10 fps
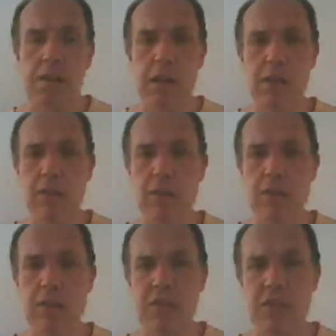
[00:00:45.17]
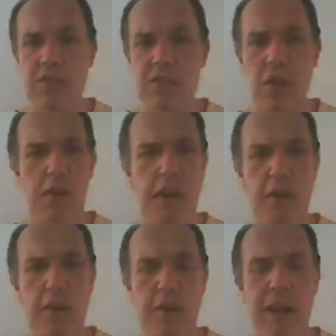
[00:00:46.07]
because not
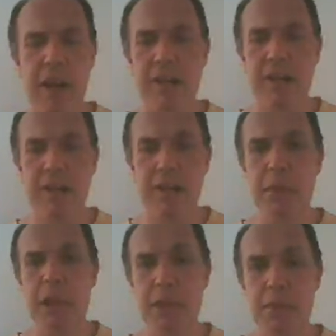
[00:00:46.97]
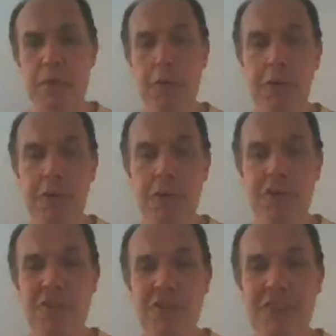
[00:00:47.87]
everyone has a spare room in
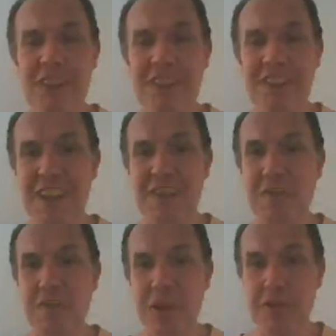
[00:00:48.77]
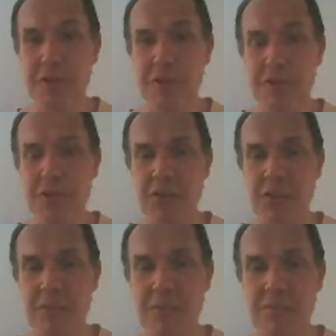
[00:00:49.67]
which to conduct rituals.